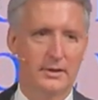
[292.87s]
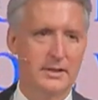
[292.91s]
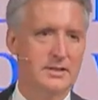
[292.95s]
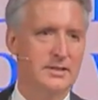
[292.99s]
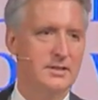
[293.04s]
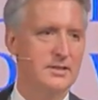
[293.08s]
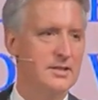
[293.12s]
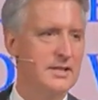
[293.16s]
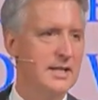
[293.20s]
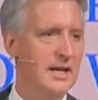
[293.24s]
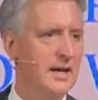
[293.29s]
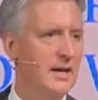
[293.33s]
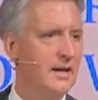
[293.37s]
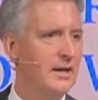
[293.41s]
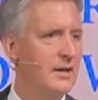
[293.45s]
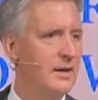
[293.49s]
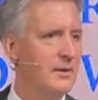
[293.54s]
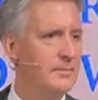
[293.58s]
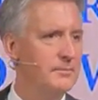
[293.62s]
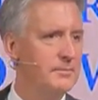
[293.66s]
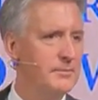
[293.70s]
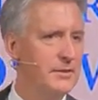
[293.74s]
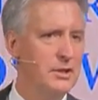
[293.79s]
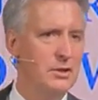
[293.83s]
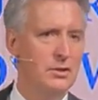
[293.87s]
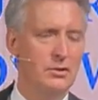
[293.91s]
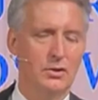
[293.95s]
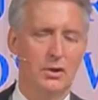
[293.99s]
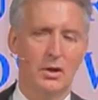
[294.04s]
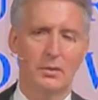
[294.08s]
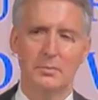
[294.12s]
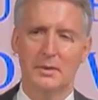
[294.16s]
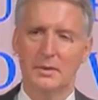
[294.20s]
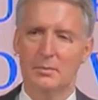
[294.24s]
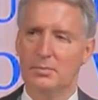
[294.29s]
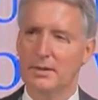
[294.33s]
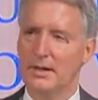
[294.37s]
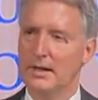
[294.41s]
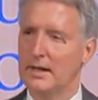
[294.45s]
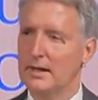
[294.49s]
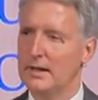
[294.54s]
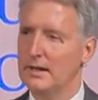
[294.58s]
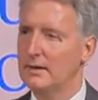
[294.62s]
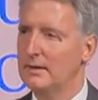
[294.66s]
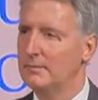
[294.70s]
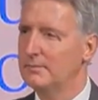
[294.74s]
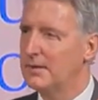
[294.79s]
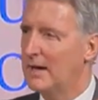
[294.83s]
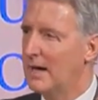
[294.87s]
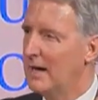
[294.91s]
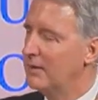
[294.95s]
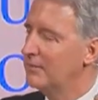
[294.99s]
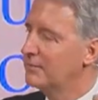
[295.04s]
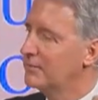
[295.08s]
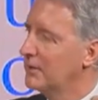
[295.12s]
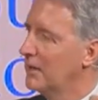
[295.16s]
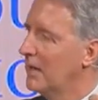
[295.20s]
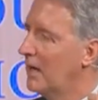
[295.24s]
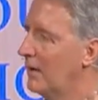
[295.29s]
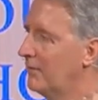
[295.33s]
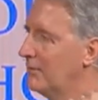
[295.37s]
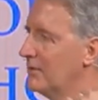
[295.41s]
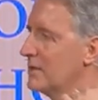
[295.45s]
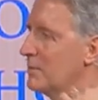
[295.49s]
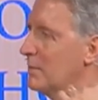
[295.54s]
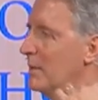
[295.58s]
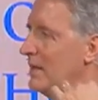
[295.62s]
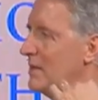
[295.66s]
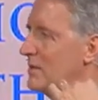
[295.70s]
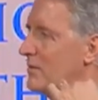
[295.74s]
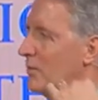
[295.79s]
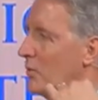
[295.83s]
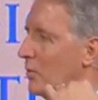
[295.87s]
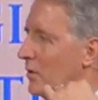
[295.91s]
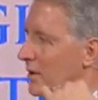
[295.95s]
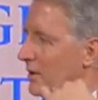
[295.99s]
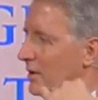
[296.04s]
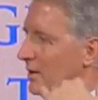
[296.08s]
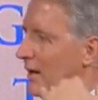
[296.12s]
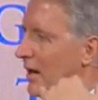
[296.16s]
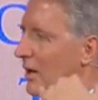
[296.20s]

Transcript: And he says, "Yeah, you don't know me, but I have free office space for you.